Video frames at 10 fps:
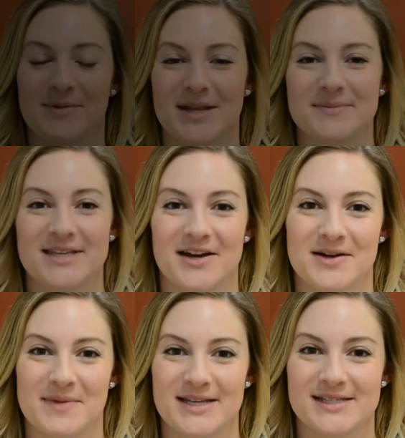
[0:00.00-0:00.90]
my name's Kari
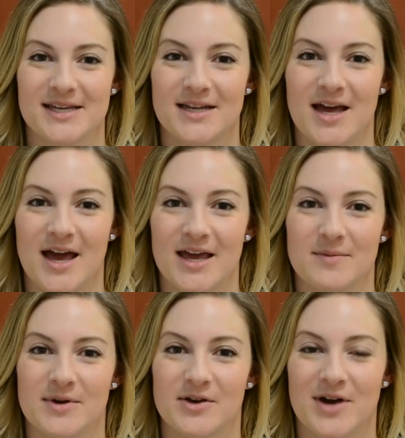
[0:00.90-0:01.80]
Mason. I
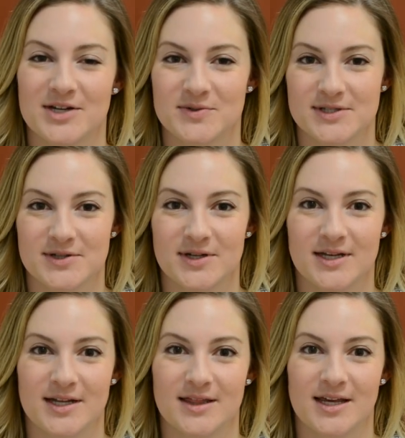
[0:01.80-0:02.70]
am a graduate
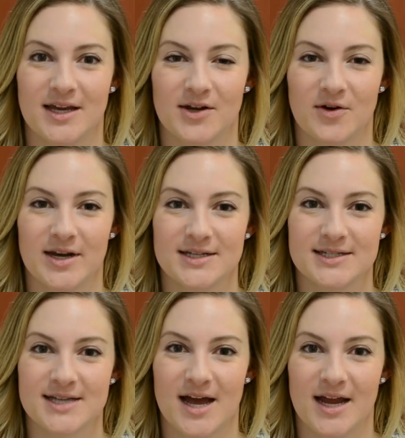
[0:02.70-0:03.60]
student in the Integrated
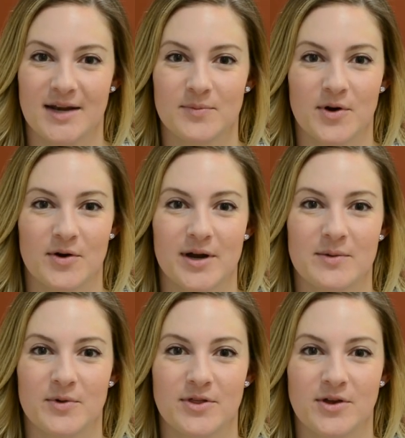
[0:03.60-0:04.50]
Design
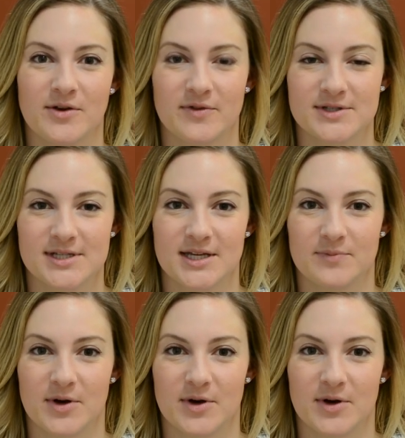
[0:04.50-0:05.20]
program with the University of